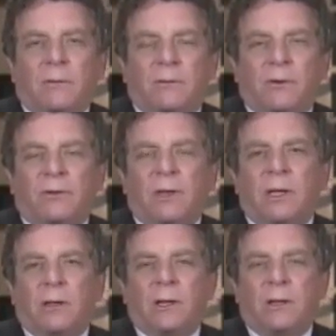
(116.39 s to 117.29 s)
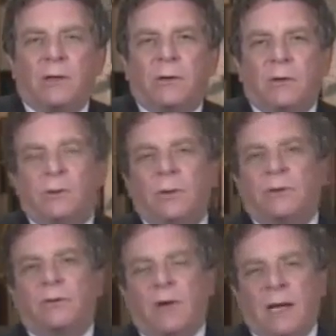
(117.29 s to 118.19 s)
The first thing you need to do
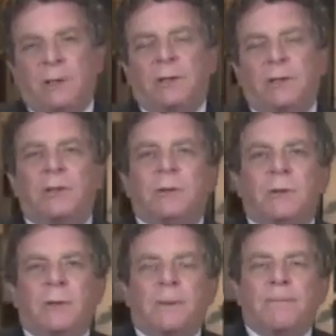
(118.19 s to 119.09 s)
is find your tooth.